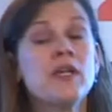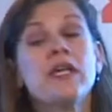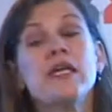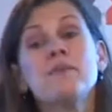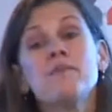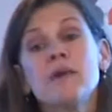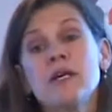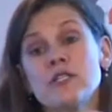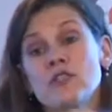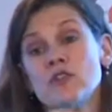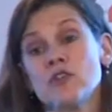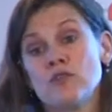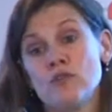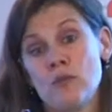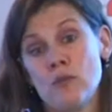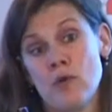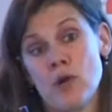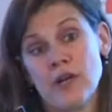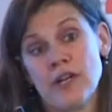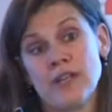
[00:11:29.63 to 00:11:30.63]
key muscles
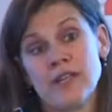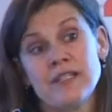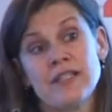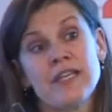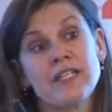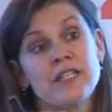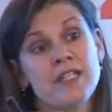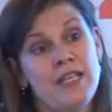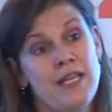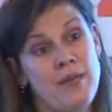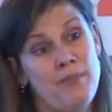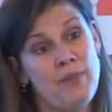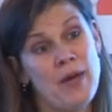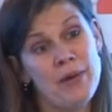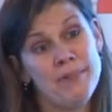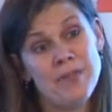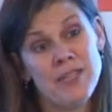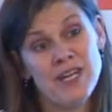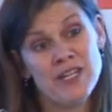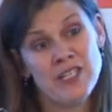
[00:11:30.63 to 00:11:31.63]
for walking, such as hip
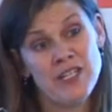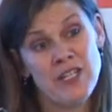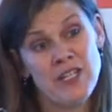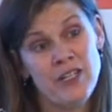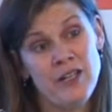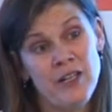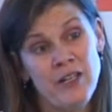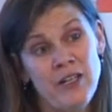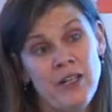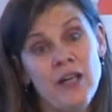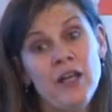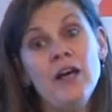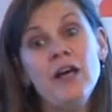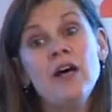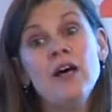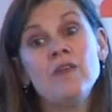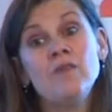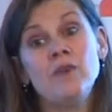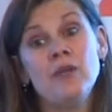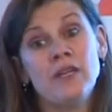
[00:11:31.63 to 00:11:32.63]
abduction,
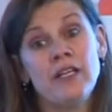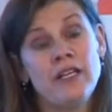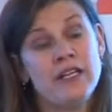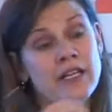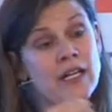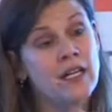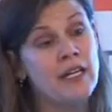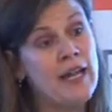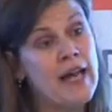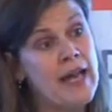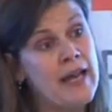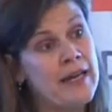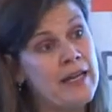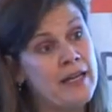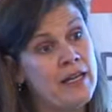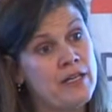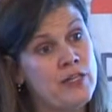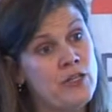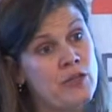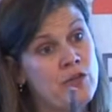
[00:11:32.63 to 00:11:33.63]
really
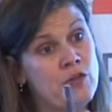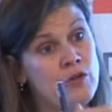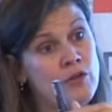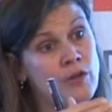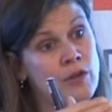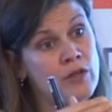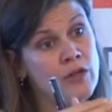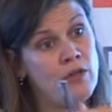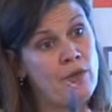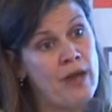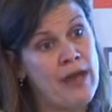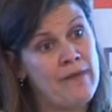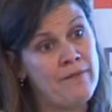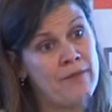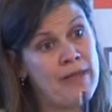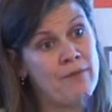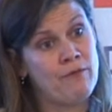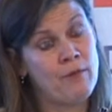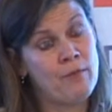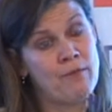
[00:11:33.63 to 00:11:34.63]
decline. And so you
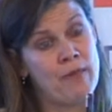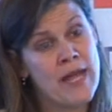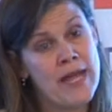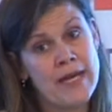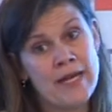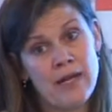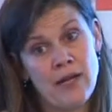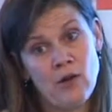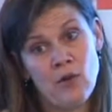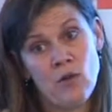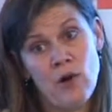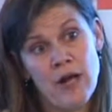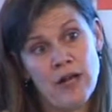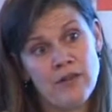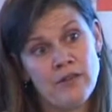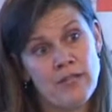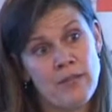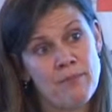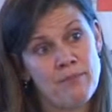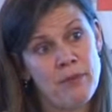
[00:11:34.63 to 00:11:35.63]
have that remaining
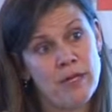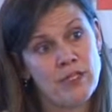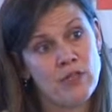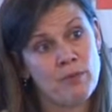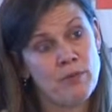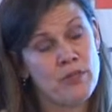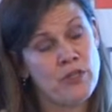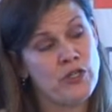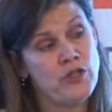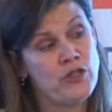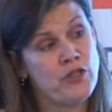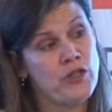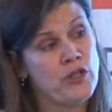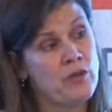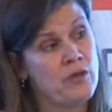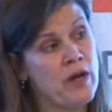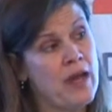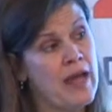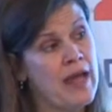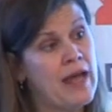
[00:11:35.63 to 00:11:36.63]
quadricep muscle, but you
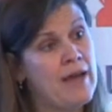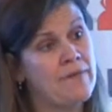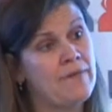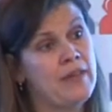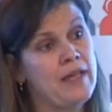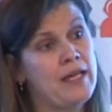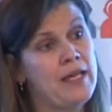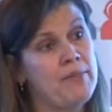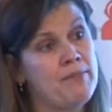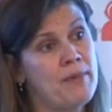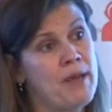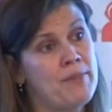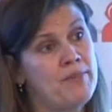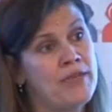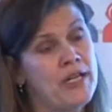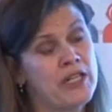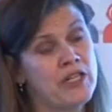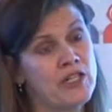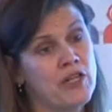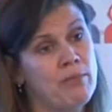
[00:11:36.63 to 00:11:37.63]
don't have the hip
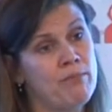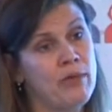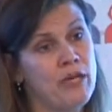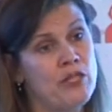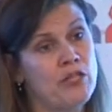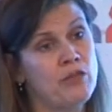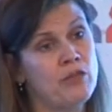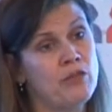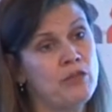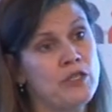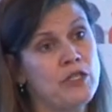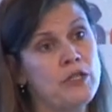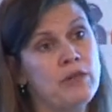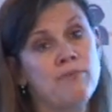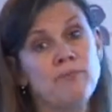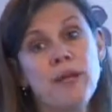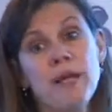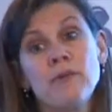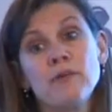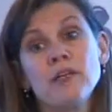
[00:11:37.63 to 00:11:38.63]
abduction muscle to
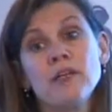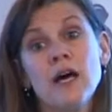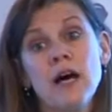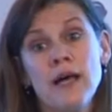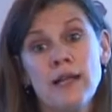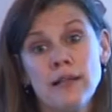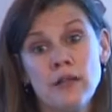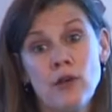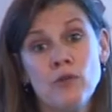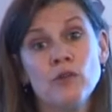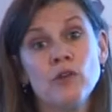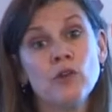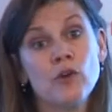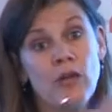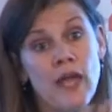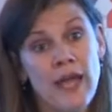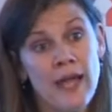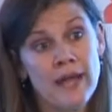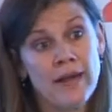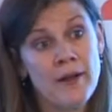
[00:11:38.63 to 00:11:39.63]
be able to unload your
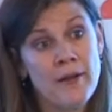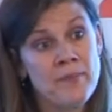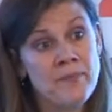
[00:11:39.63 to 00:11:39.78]
leg.